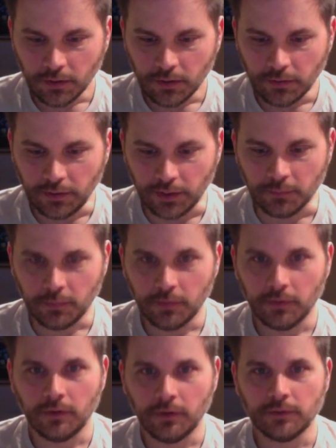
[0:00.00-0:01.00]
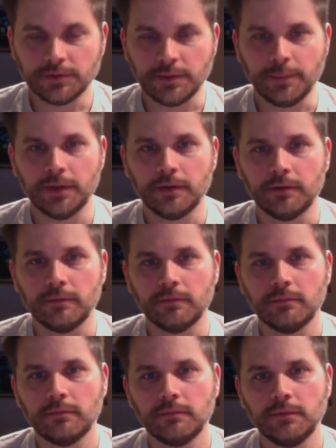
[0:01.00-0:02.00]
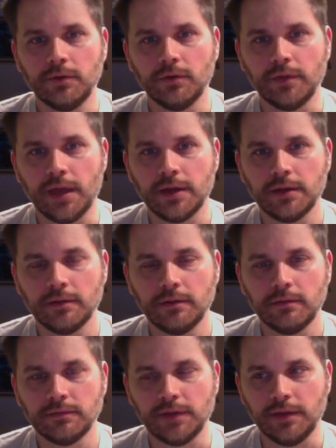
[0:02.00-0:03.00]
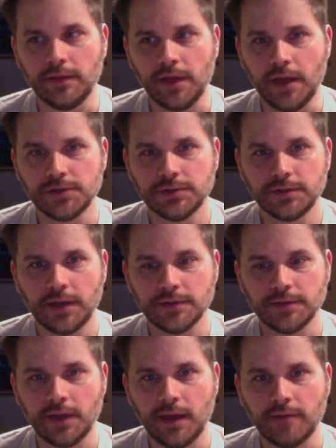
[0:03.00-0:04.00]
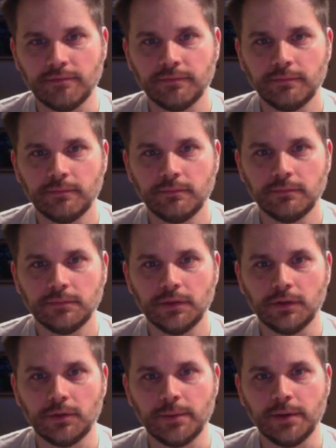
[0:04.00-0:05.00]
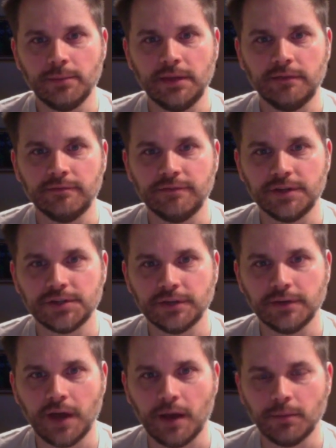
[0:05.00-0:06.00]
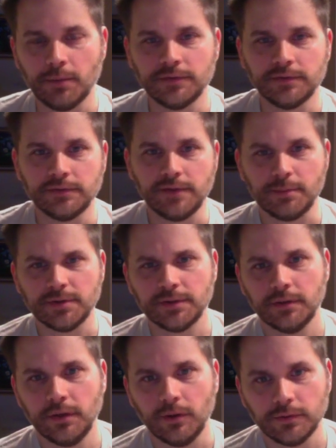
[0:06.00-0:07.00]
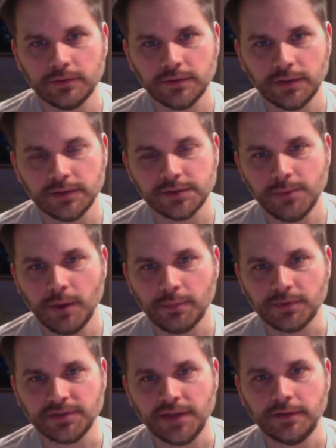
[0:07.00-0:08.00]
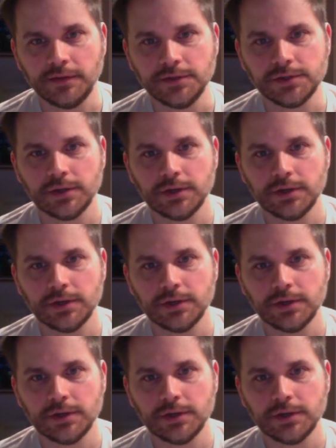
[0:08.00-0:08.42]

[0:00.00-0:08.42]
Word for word: now, some of the, you know, the say in the Asian case, they have a little bit of meat and fish on top, but it's a temper, you know, it's, it's a small percentage.